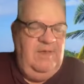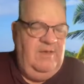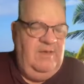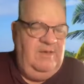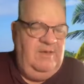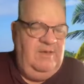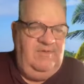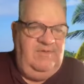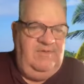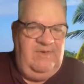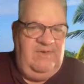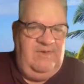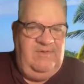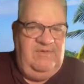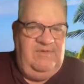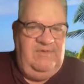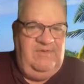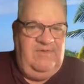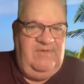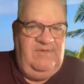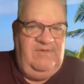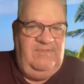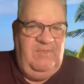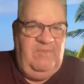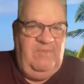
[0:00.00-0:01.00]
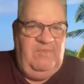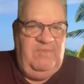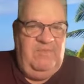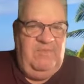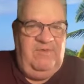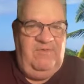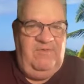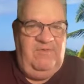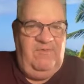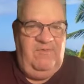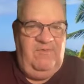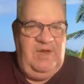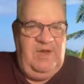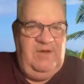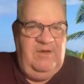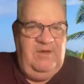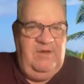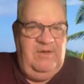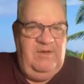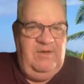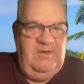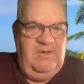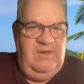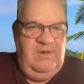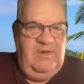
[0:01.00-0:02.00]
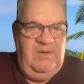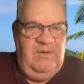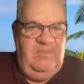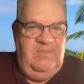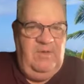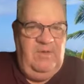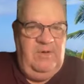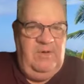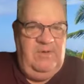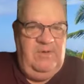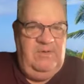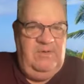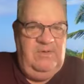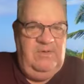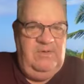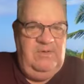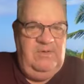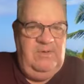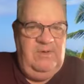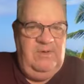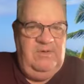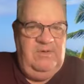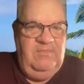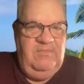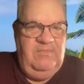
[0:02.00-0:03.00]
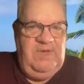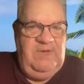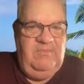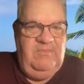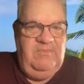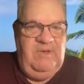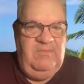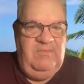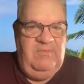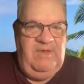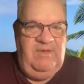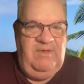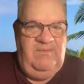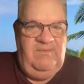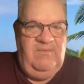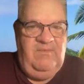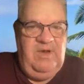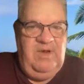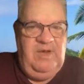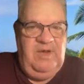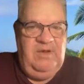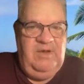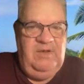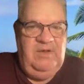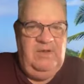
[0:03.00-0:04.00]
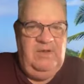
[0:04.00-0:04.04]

he said, she's my best friend. I wanted you to meet my best friend.